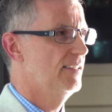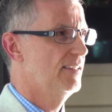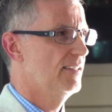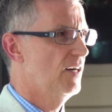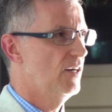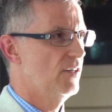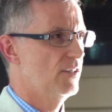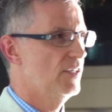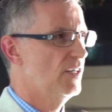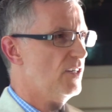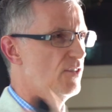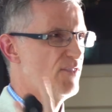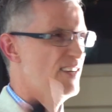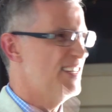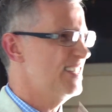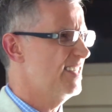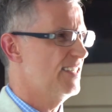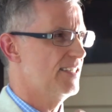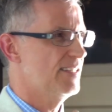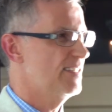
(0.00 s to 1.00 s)
Hong Kong
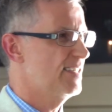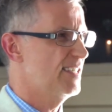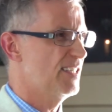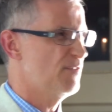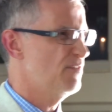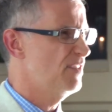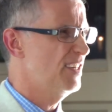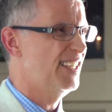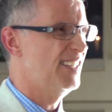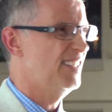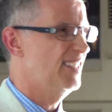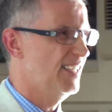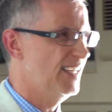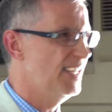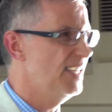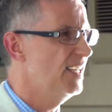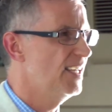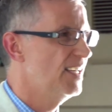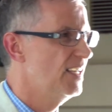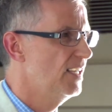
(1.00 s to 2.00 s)
residency,
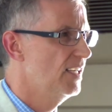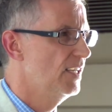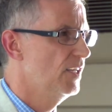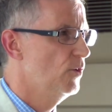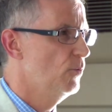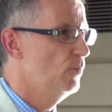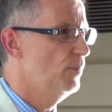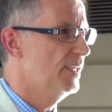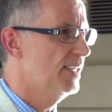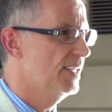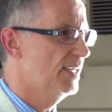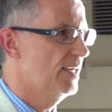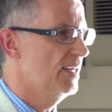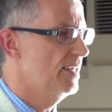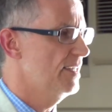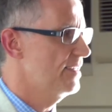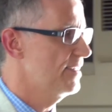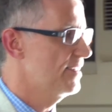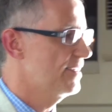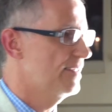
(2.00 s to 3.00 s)
really,
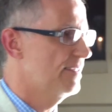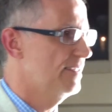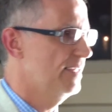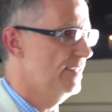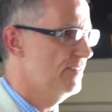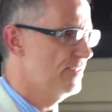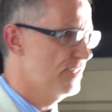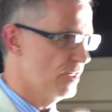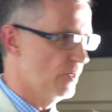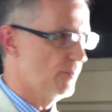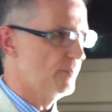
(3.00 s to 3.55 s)
because they stopped